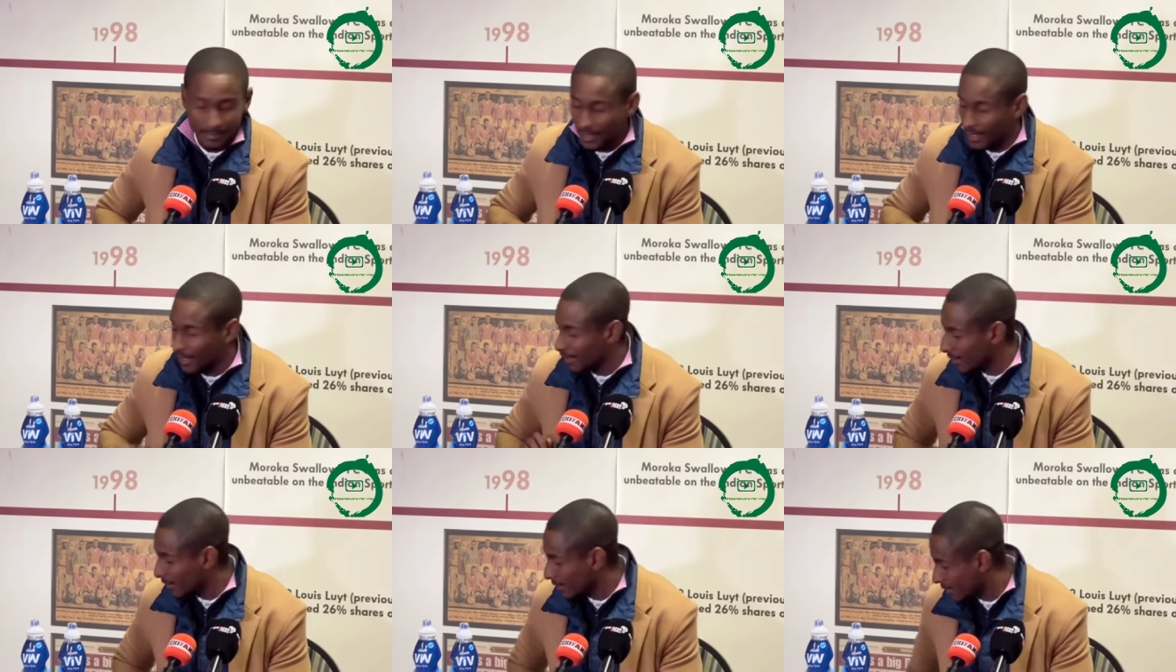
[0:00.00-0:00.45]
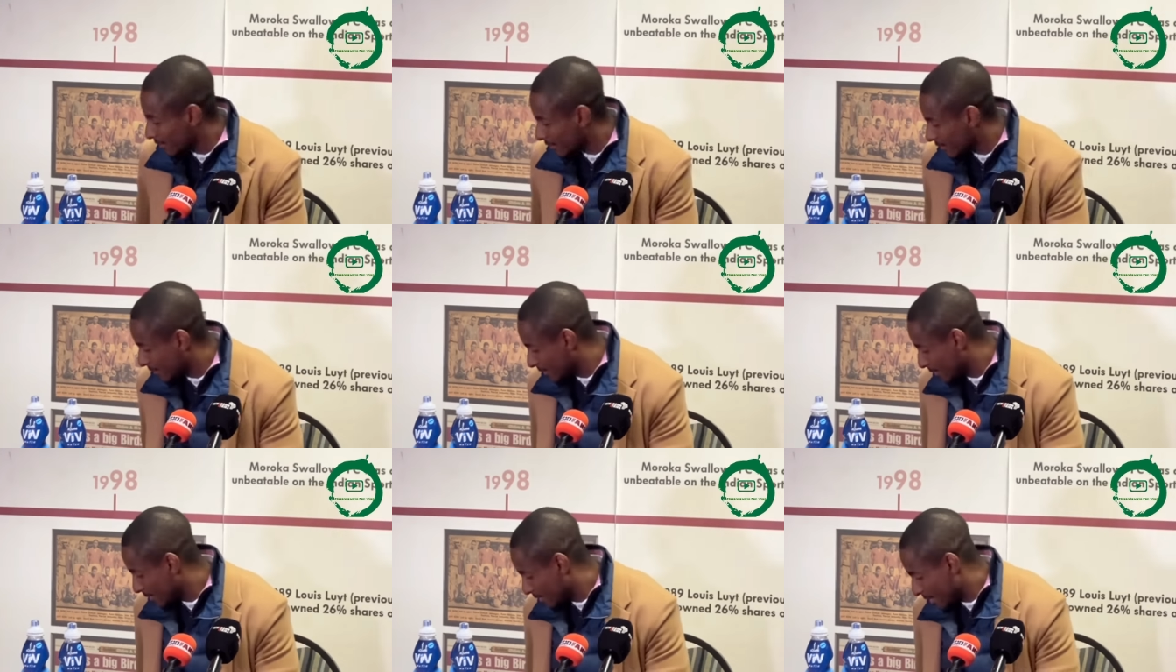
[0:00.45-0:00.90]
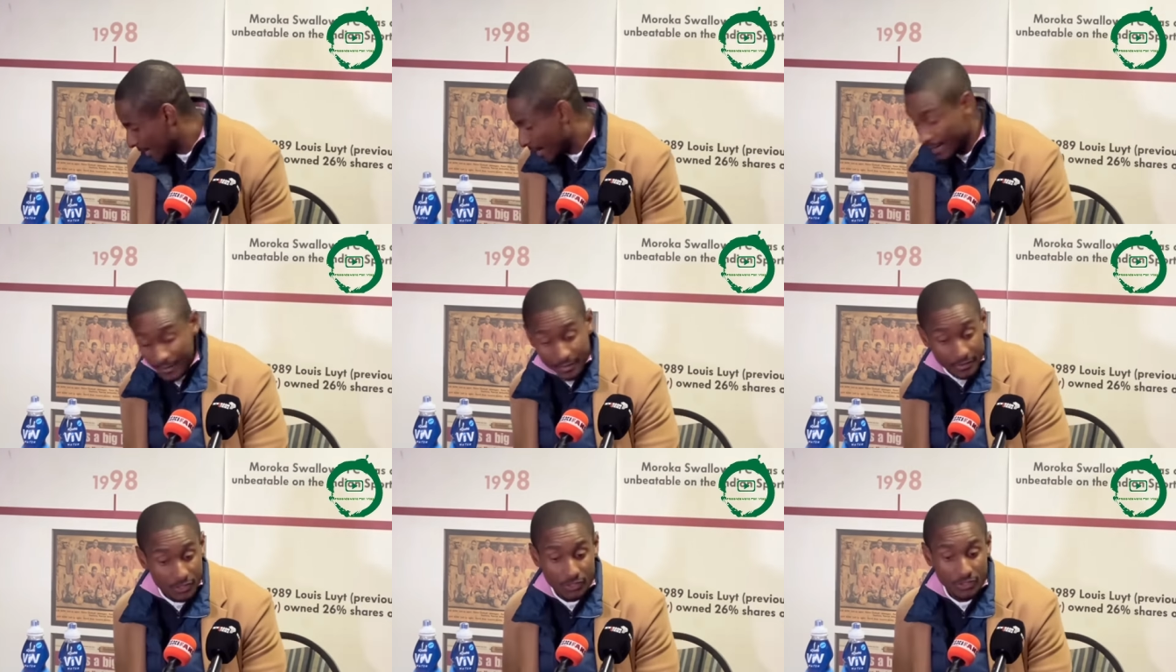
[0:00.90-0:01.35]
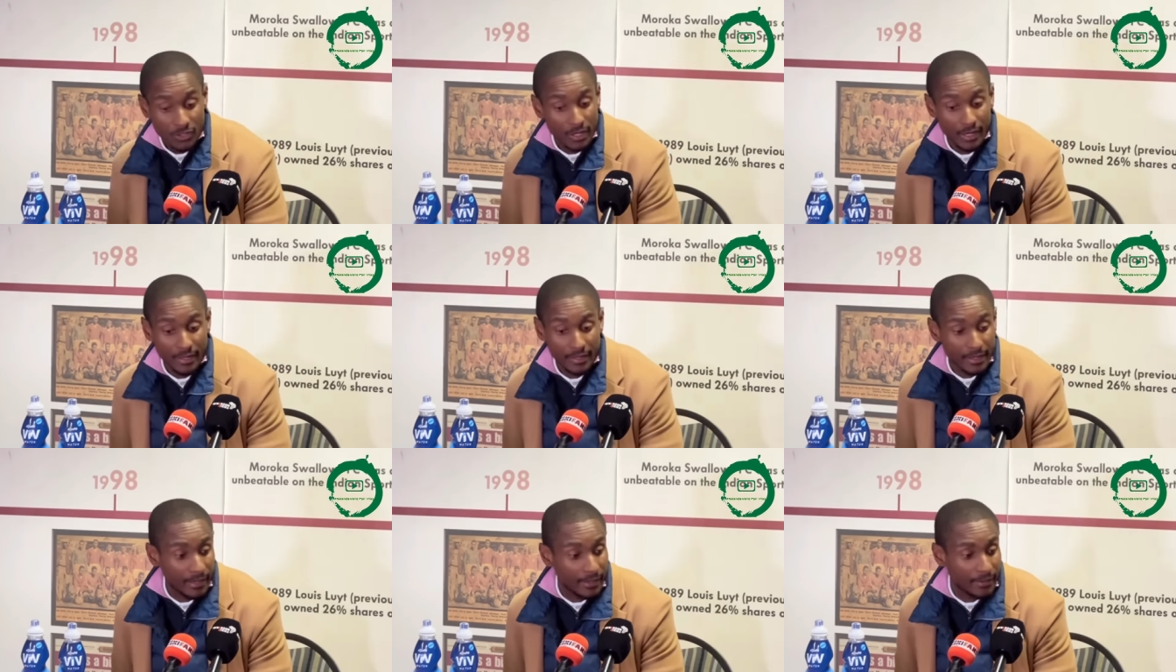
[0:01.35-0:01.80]
Uh, and it's
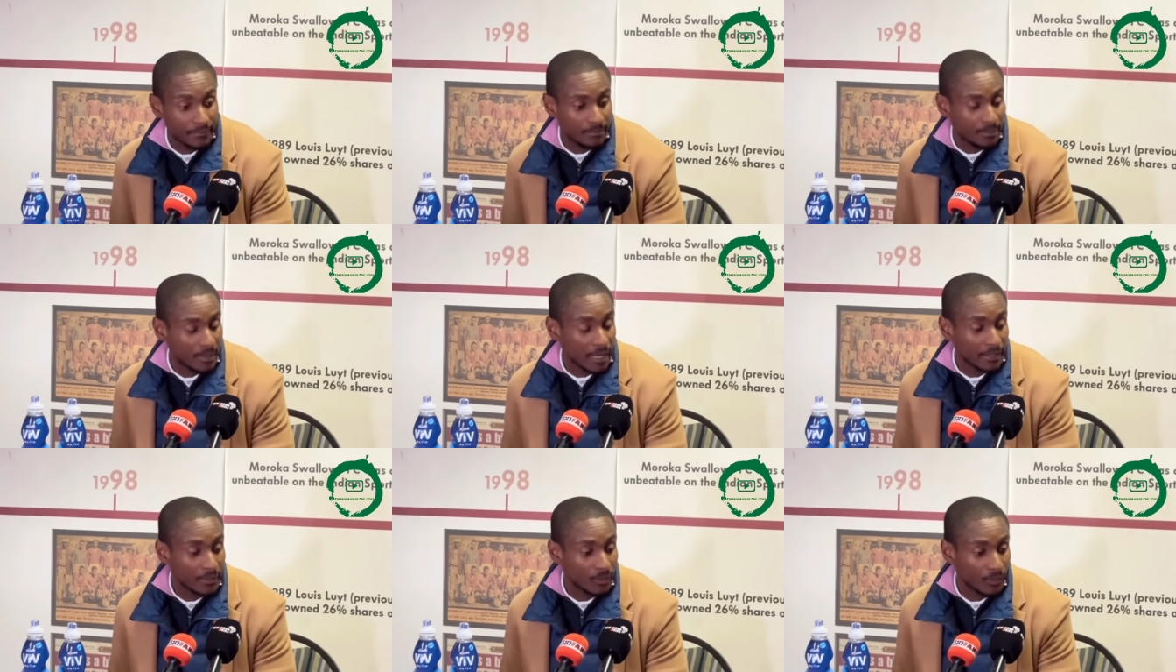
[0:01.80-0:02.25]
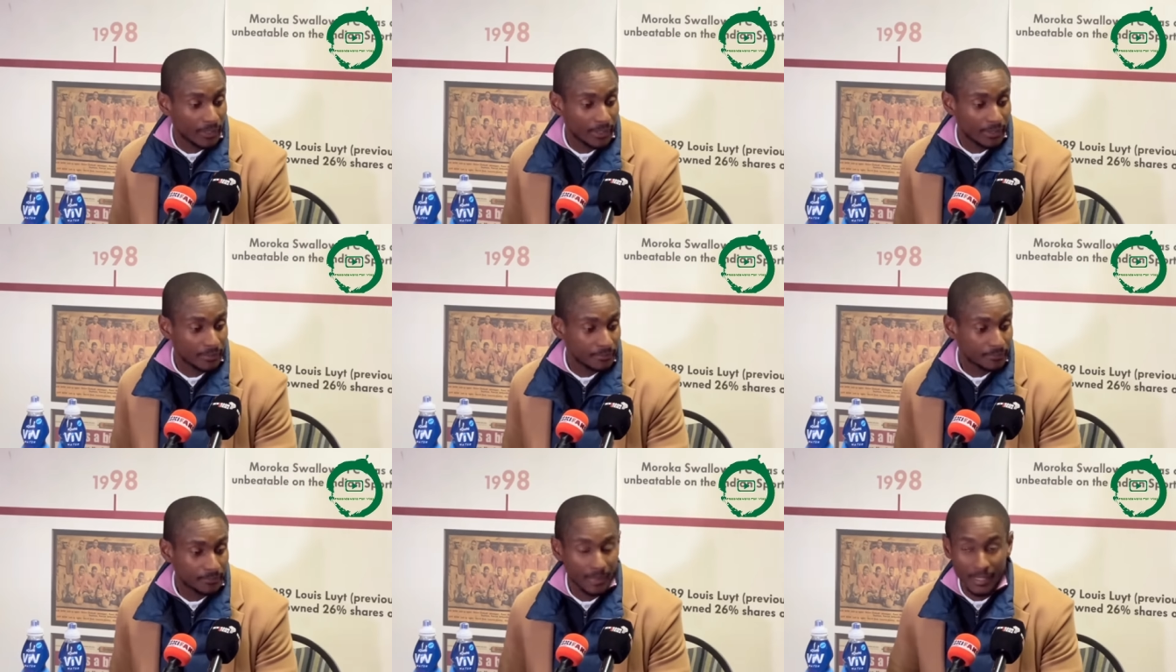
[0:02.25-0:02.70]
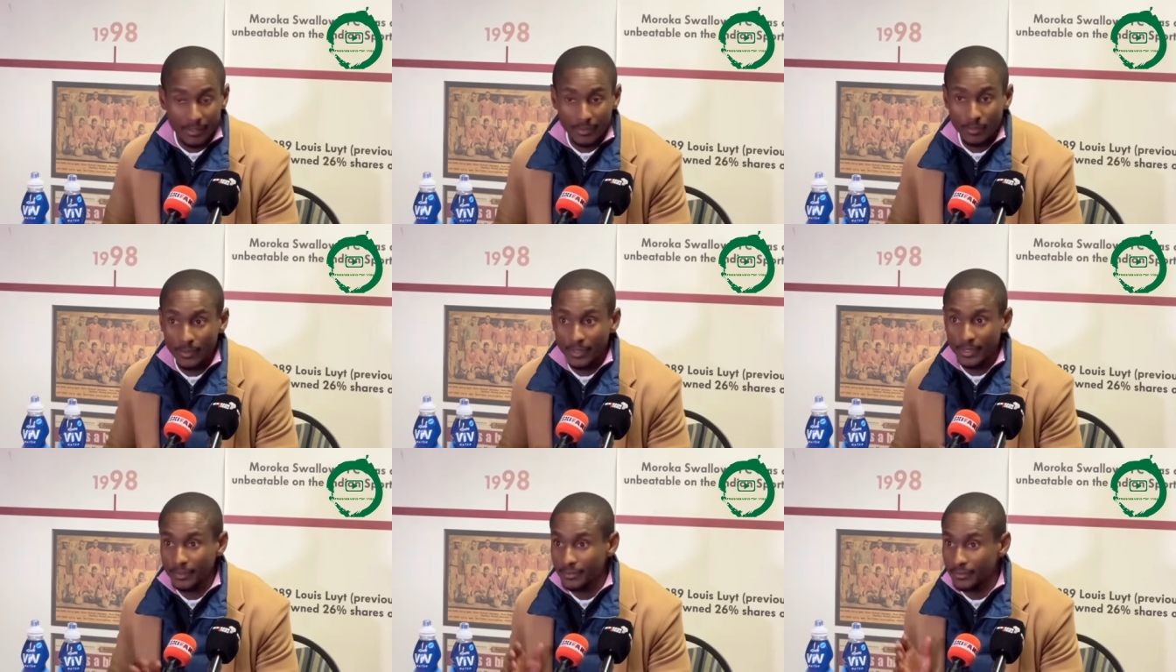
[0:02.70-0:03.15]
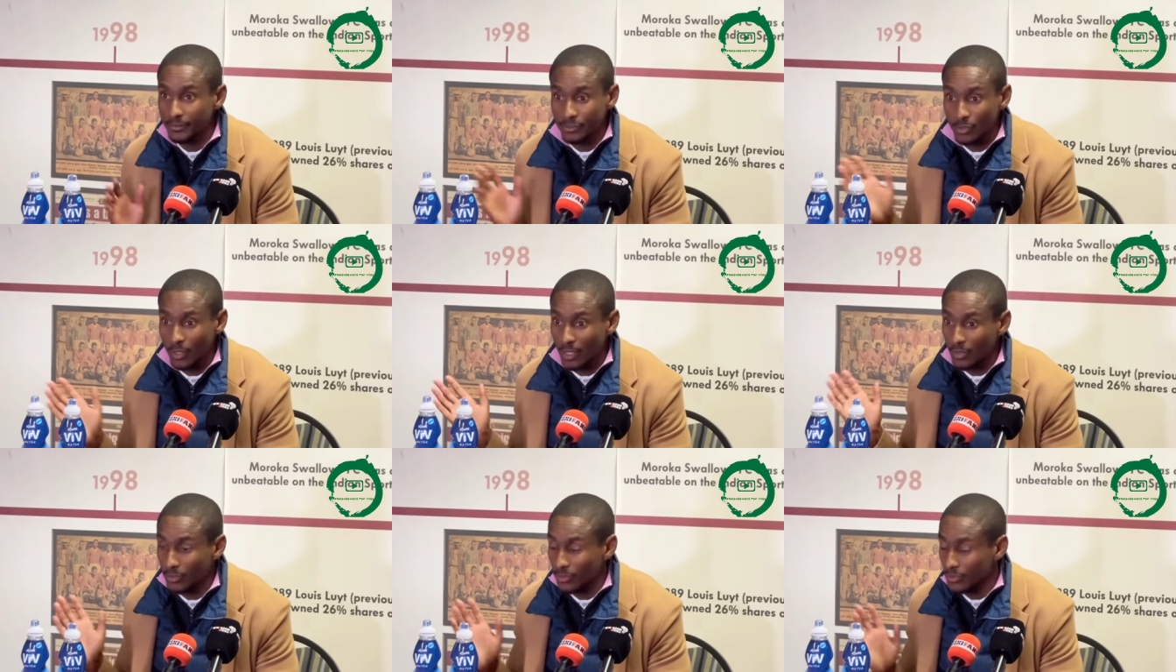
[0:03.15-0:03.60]
and uh, by the way, by the way,
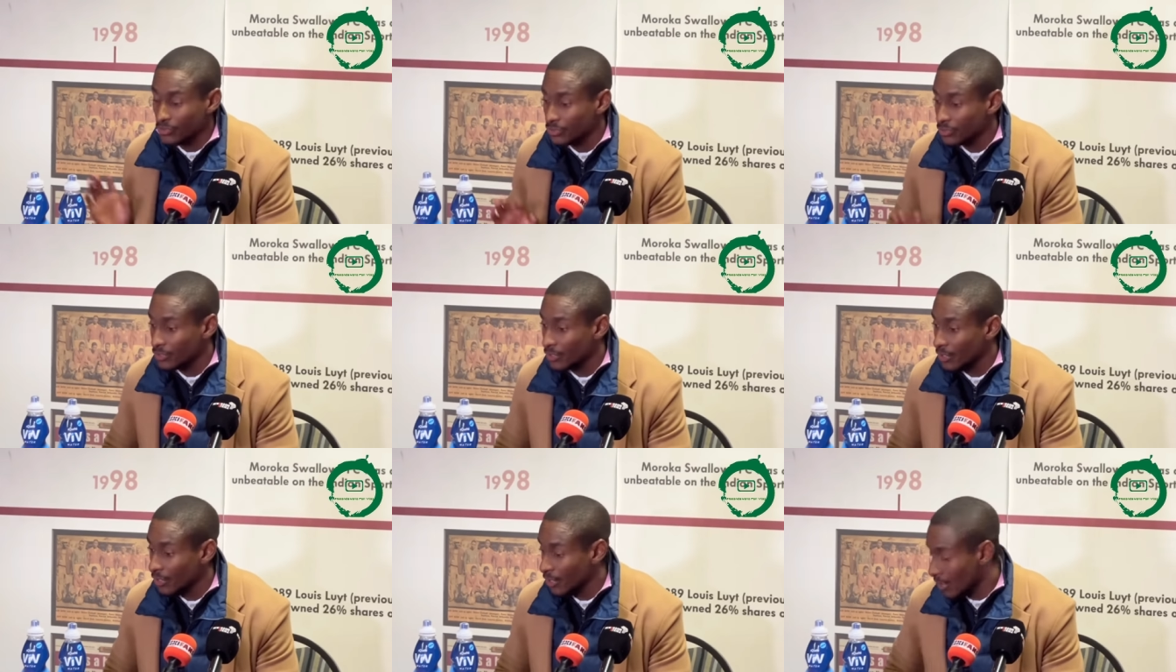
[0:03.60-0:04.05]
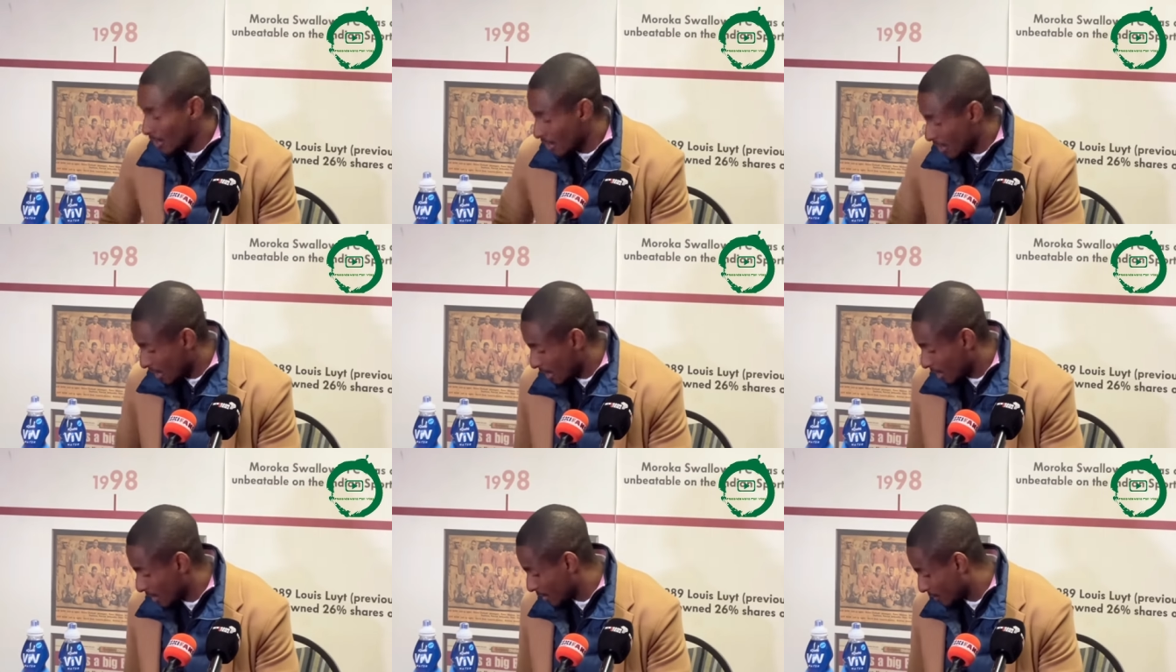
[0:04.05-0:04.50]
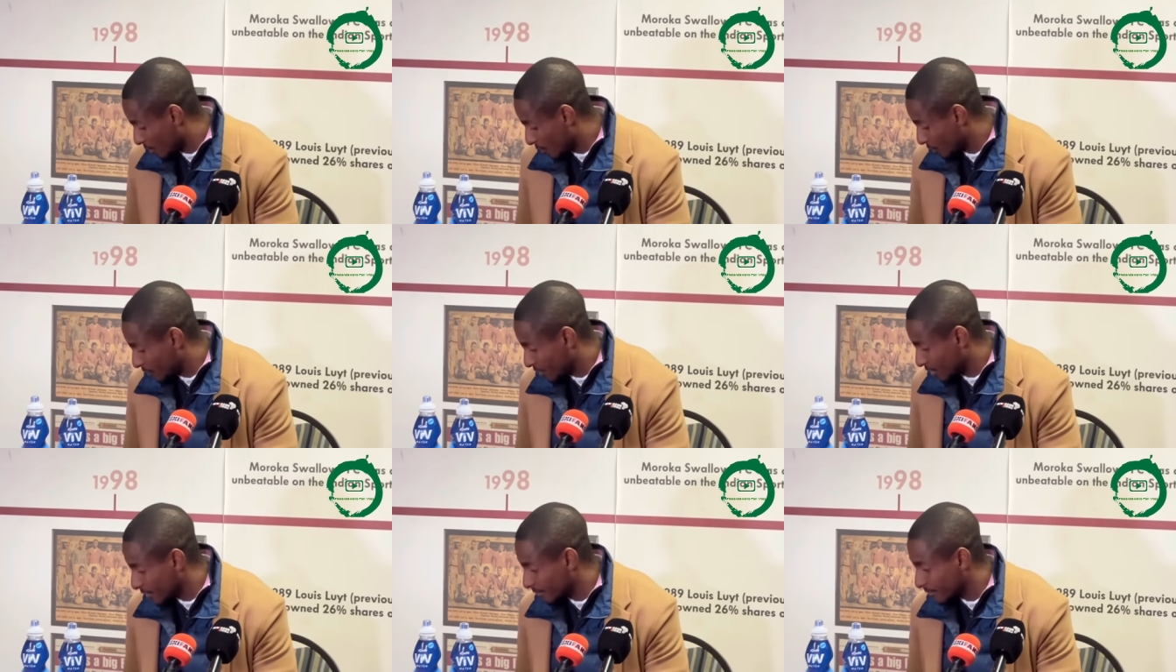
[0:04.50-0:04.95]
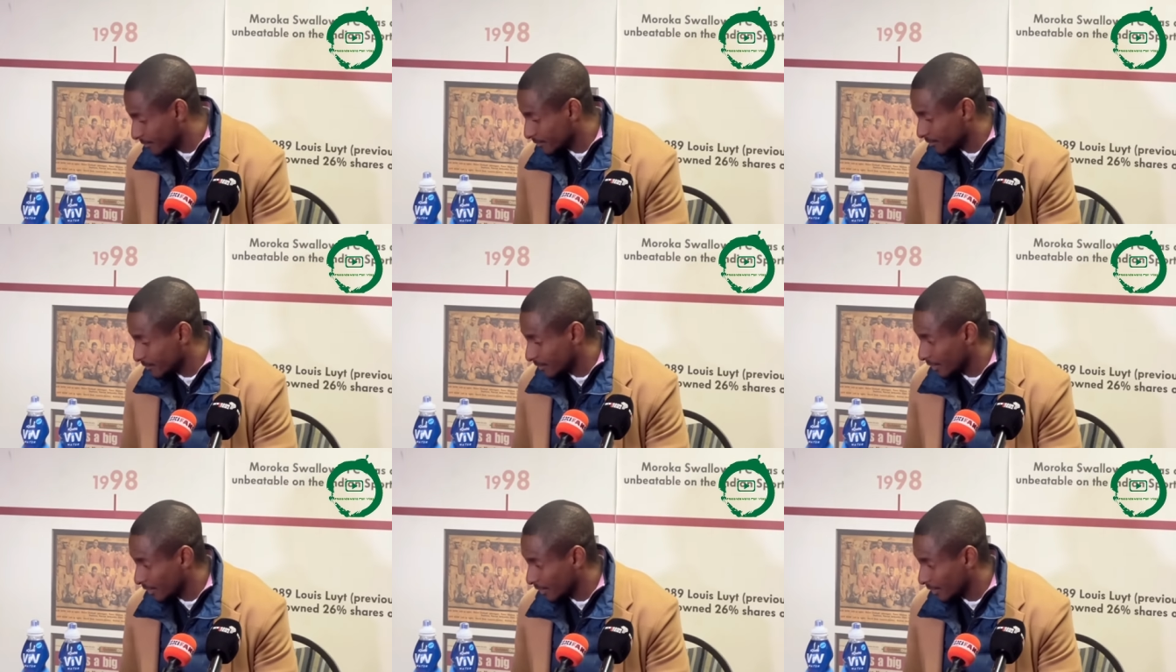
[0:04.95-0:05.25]
Swallows are a good team.